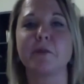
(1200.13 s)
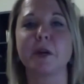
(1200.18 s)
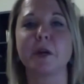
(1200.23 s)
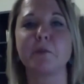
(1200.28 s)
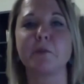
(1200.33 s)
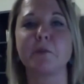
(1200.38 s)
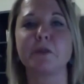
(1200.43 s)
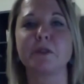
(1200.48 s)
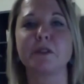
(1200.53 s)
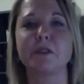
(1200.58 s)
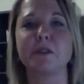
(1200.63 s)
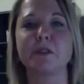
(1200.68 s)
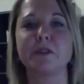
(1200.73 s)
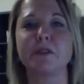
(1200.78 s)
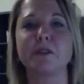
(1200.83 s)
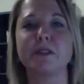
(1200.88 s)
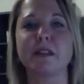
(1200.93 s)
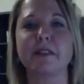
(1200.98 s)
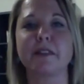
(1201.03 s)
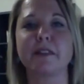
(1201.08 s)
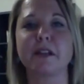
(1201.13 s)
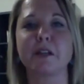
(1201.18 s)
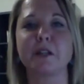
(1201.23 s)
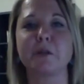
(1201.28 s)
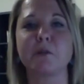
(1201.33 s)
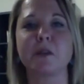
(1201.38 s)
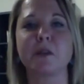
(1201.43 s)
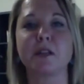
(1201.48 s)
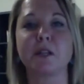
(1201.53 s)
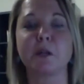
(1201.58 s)
helps students, I think,
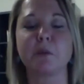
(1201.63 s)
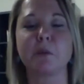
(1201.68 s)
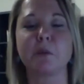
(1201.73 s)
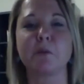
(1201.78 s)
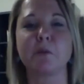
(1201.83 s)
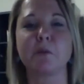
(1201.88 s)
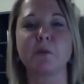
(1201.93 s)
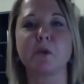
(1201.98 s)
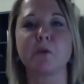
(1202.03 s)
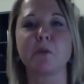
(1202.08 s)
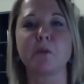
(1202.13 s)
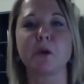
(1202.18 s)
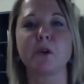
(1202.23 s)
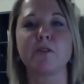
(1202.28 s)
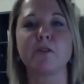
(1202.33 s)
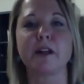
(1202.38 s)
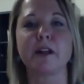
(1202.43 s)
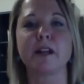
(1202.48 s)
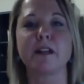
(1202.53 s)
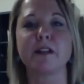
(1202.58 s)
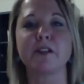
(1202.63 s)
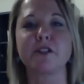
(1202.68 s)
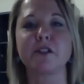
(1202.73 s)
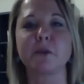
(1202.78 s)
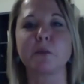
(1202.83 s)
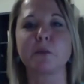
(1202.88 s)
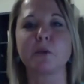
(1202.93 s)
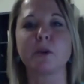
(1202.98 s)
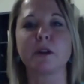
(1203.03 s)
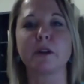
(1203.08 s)
to be a little bit more motivated to
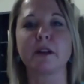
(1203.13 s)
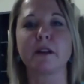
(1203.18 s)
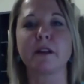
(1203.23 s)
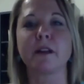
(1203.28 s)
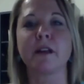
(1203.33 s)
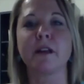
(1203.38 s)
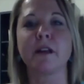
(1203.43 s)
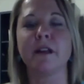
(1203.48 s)
put in